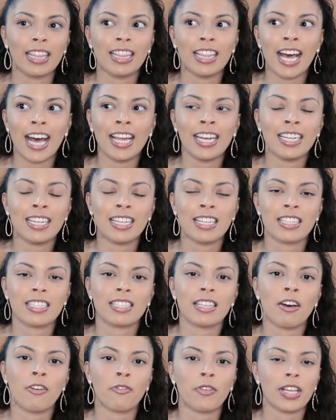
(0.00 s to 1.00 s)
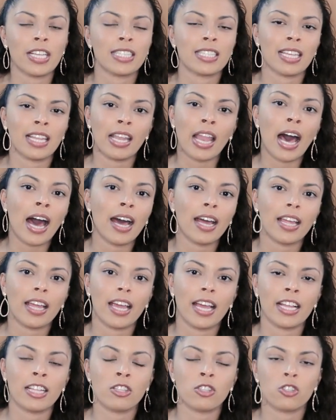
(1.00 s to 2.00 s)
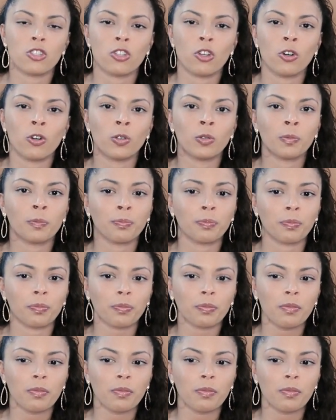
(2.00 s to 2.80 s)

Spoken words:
That in itself is a lot. And so,